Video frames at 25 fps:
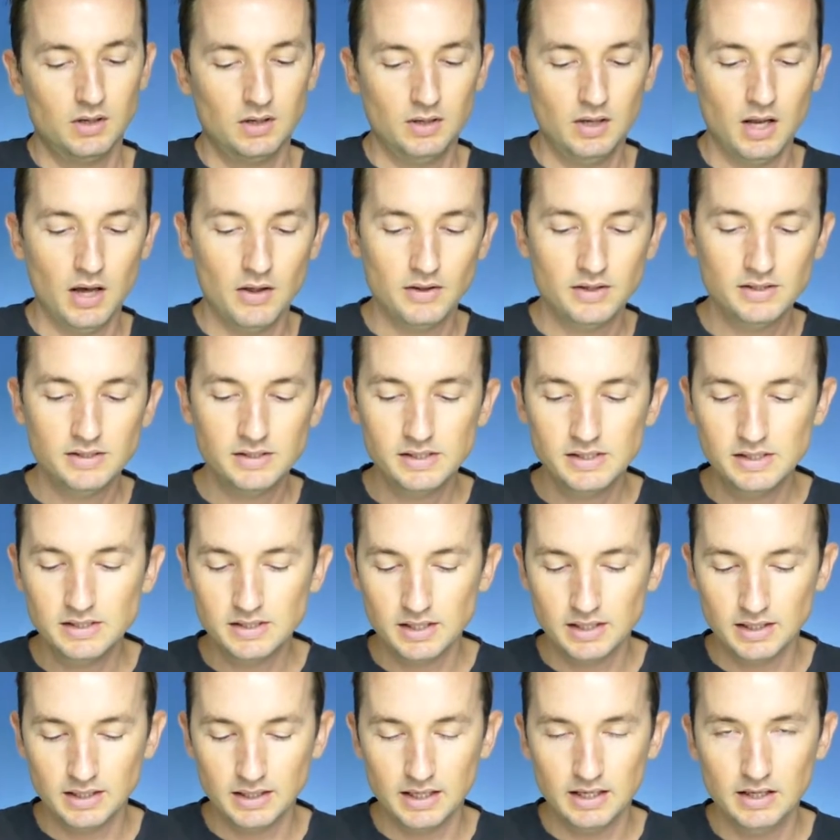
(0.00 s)
Now this is
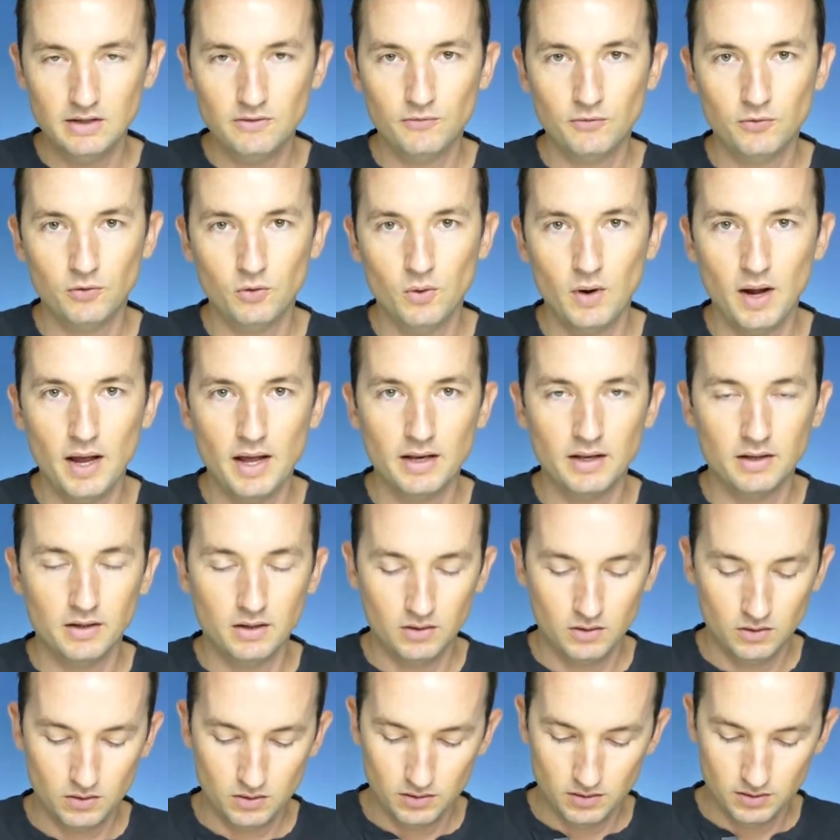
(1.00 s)
an infrared
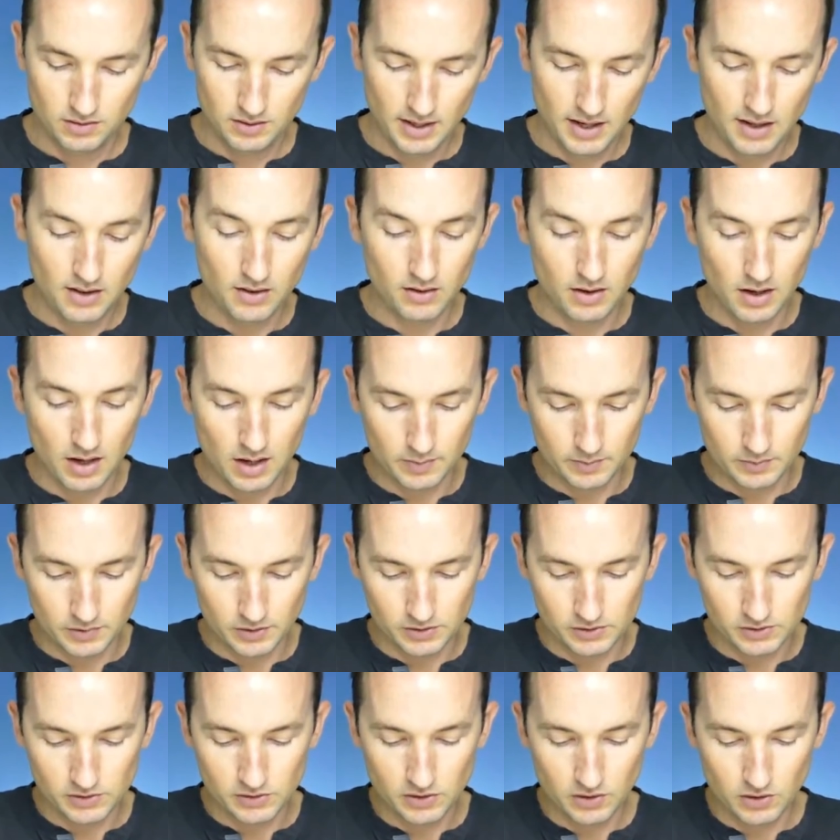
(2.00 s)

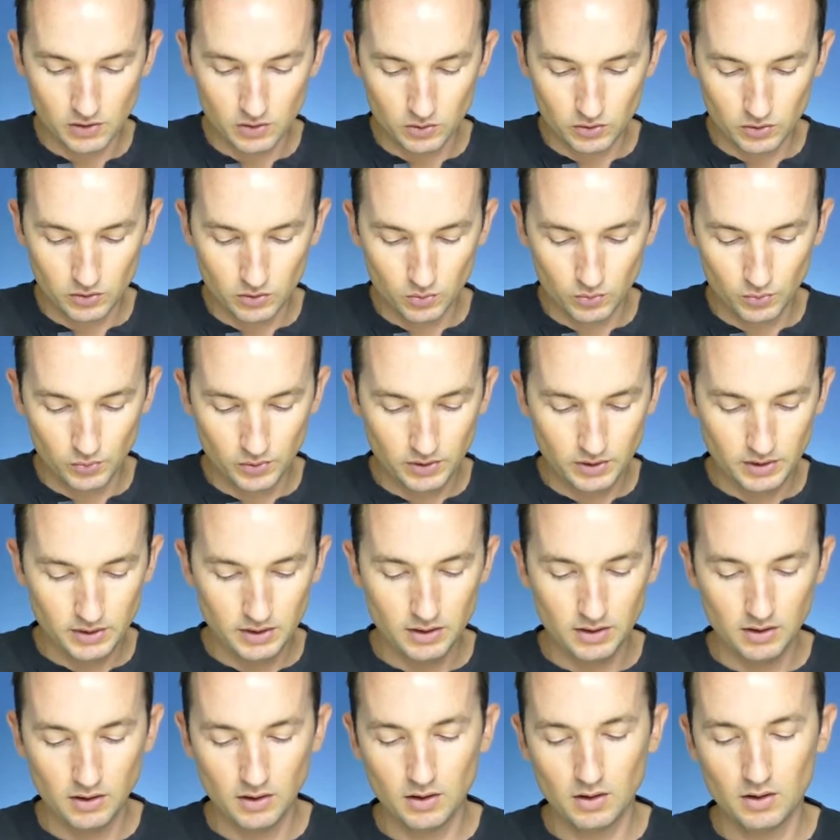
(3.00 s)
helicopter, so you
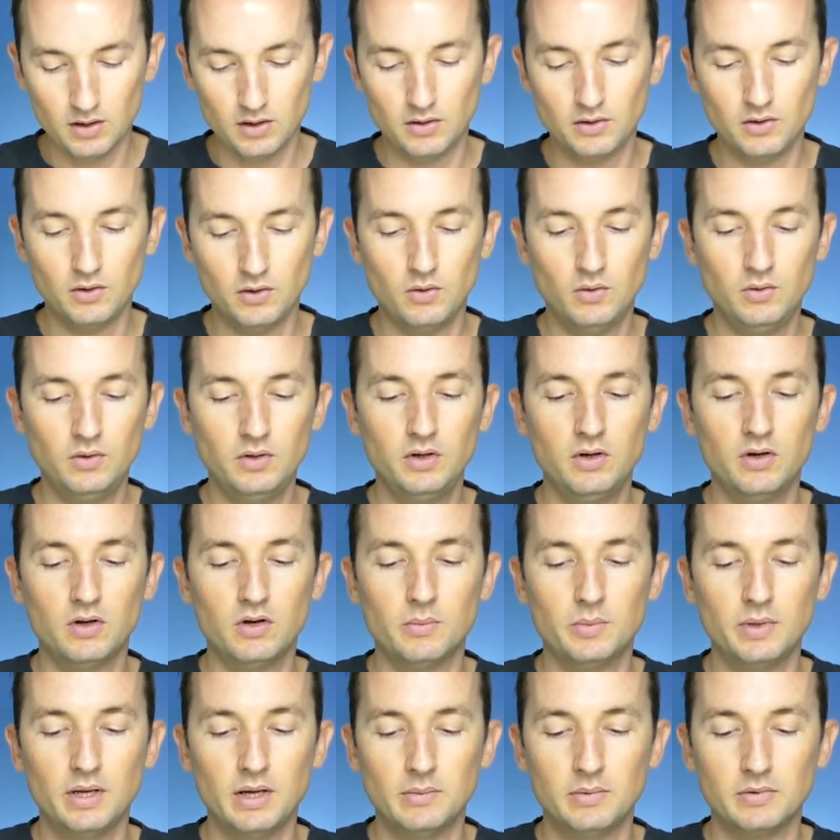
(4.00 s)
really are only going to
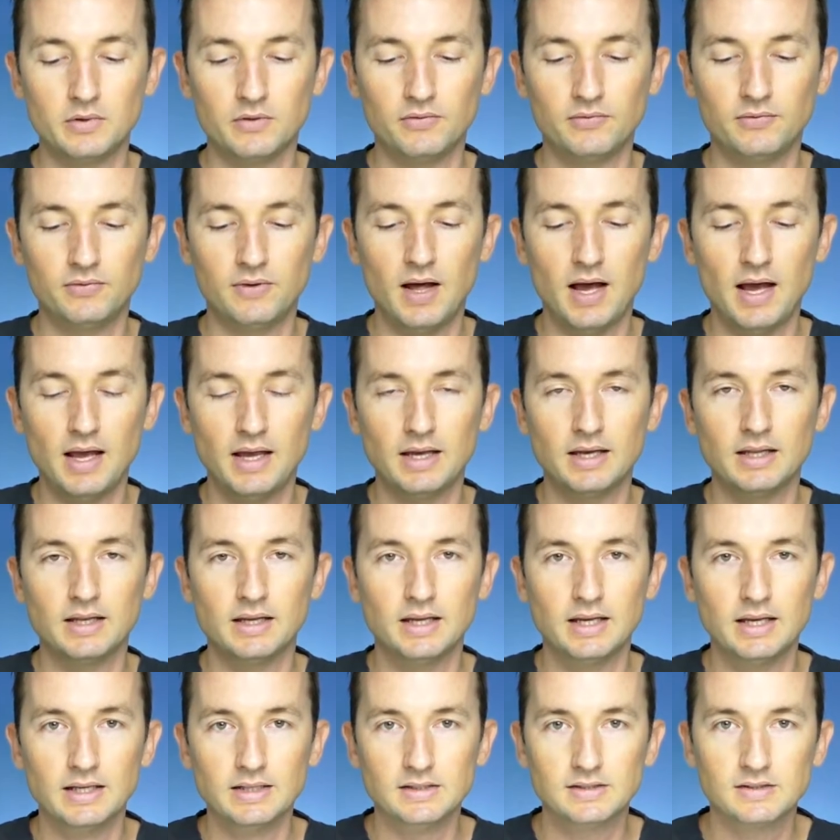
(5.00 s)
be able to fly
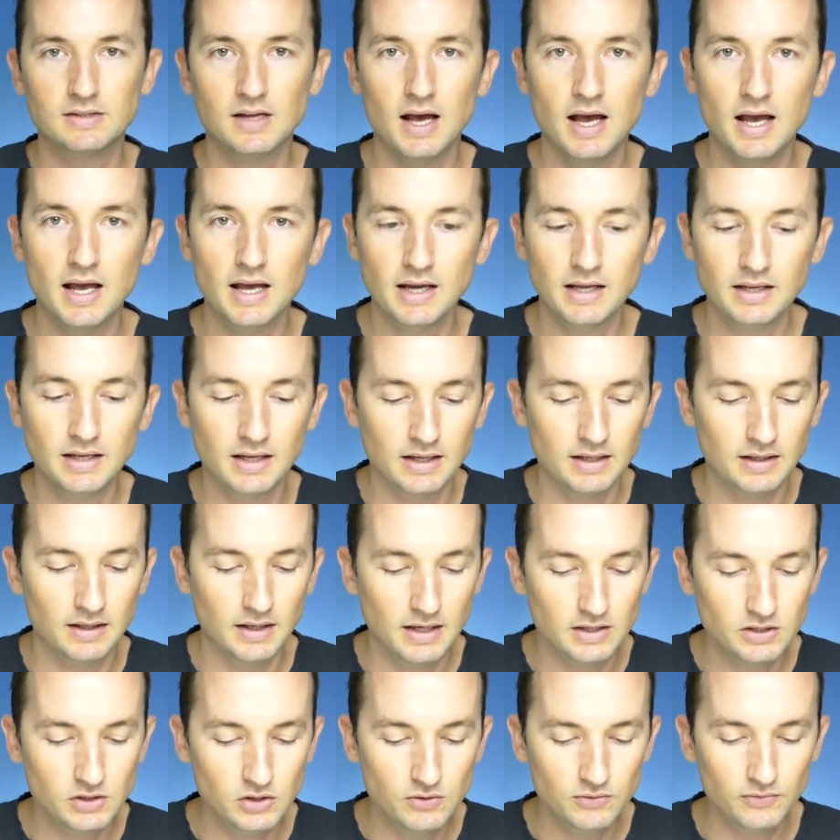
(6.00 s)
it inside
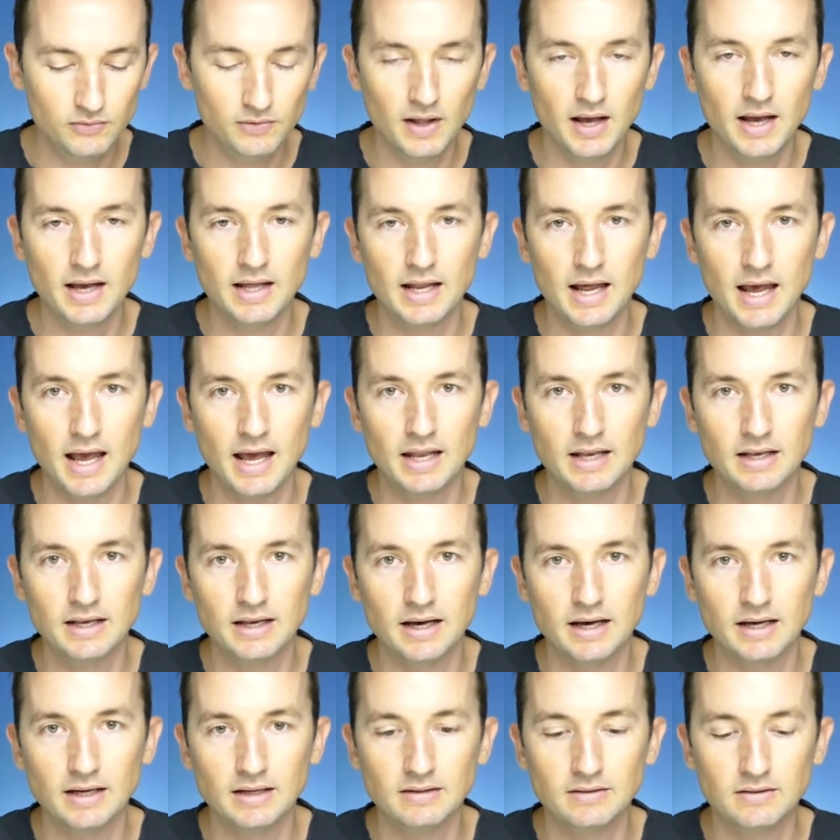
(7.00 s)
unless you fly it at
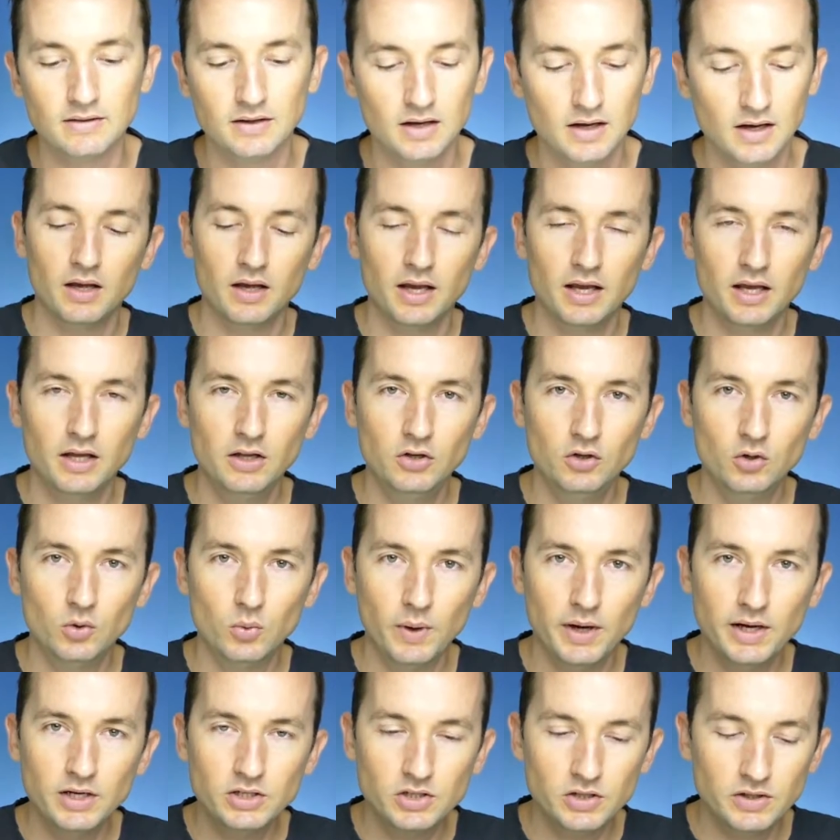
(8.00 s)
night. And your
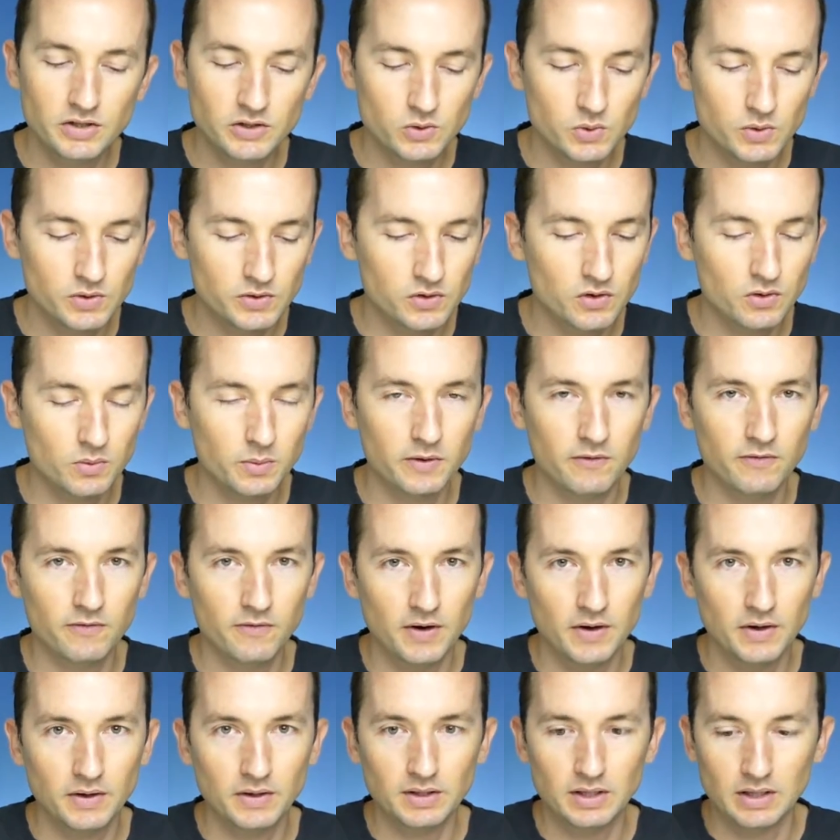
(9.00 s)
range on this one's going to be
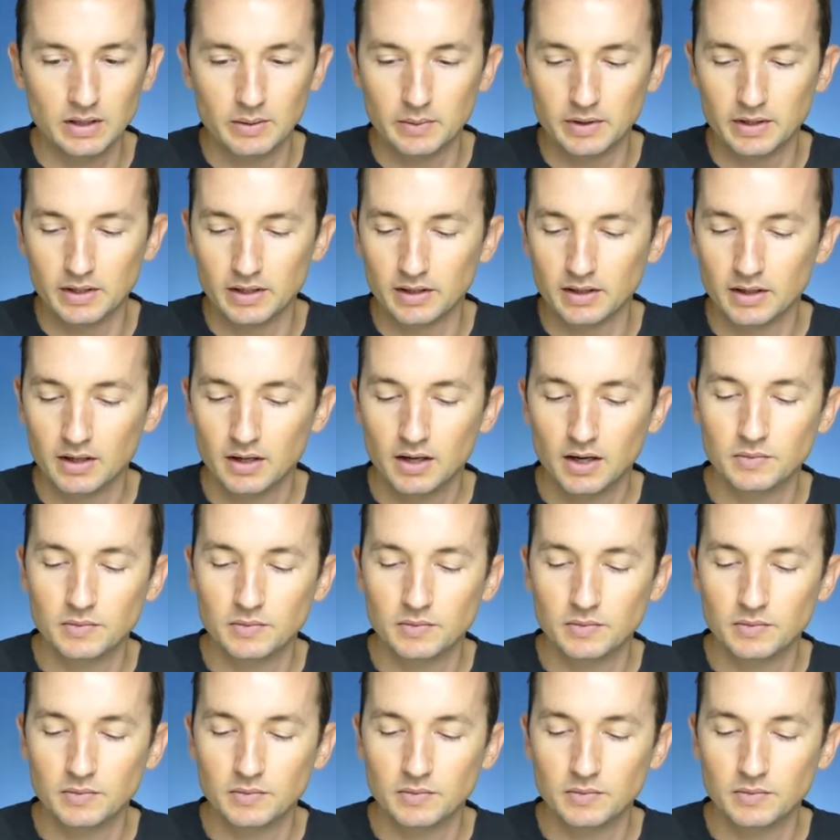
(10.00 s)
very limited.